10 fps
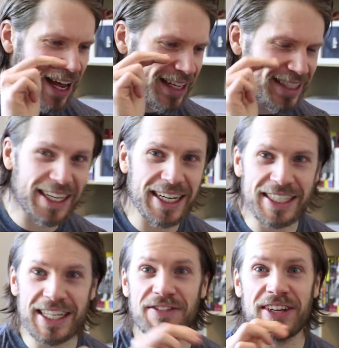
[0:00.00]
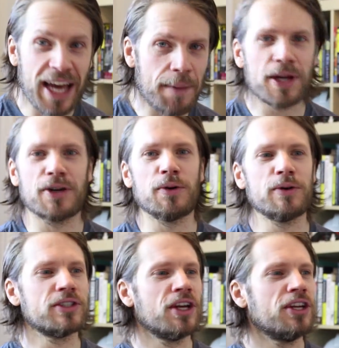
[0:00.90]
addictive
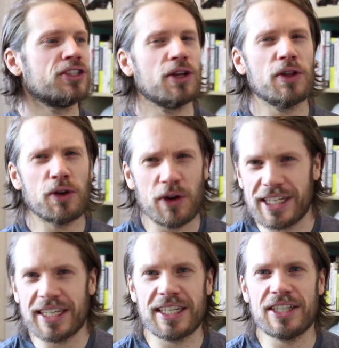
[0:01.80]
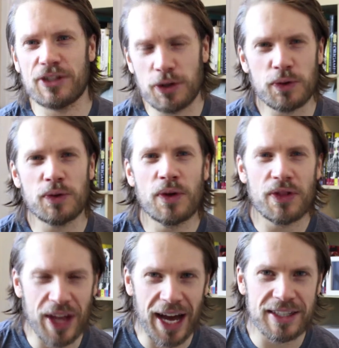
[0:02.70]
chemicals so that you're addicted to
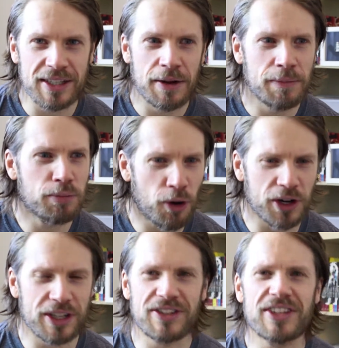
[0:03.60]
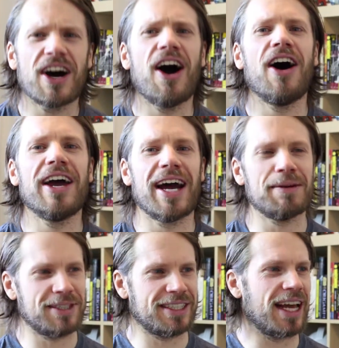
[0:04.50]
that product that I
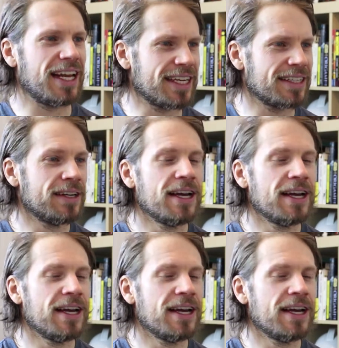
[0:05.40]
am selling.